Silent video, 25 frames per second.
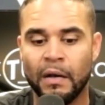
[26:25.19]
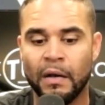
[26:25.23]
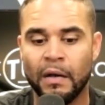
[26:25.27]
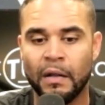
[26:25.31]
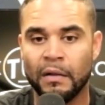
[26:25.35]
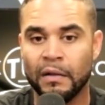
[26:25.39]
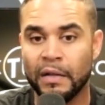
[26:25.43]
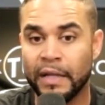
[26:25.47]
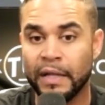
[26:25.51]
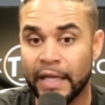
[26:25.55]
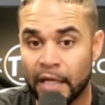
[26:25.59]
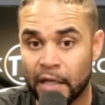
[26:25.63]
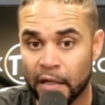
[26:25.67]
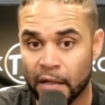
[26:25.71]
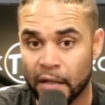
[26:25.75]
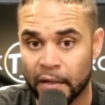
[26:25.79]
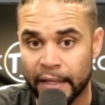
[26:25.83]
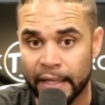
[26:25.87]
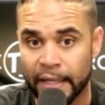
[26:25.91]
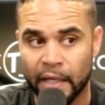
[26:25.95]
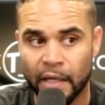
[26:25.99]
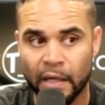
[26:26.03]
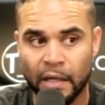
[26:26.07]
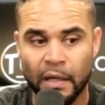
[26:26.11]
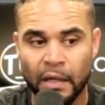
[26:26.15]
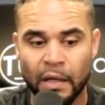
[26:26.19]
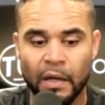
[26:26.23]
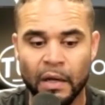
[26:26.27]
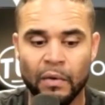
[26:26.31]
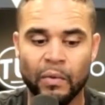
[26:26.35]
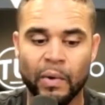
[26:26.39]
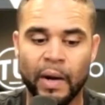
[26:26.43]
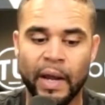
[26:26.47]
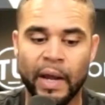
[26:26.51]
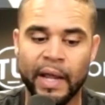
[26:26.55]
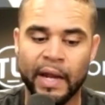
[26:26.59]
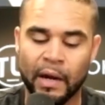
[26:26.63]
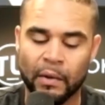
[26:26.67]
legally.
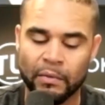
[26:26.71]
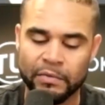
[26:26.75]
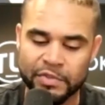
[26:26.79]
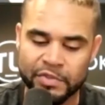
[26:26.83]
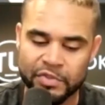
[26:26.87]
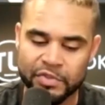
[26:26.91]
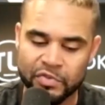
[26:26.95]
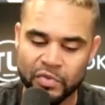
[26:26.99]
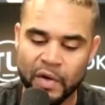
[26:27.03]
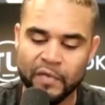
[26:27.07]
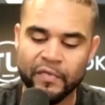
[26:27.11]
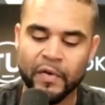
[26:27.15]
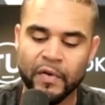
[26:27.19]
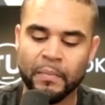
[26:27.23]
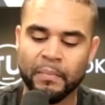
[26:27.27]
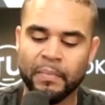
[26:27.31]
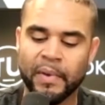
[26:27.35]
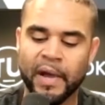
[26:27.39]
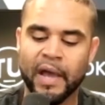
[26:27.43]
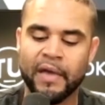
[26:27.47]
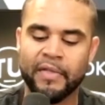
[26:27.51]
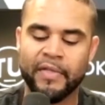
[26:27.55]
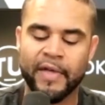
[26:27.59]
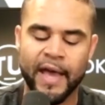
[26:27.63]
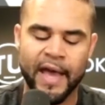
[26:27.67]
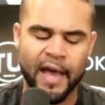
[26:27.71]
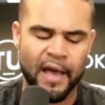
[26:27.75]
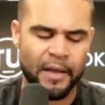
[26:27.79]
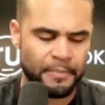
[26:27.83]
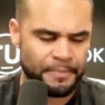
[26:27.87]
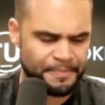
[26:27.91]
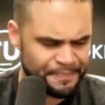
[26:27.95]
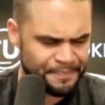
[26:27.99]
Right. And I was driven by that.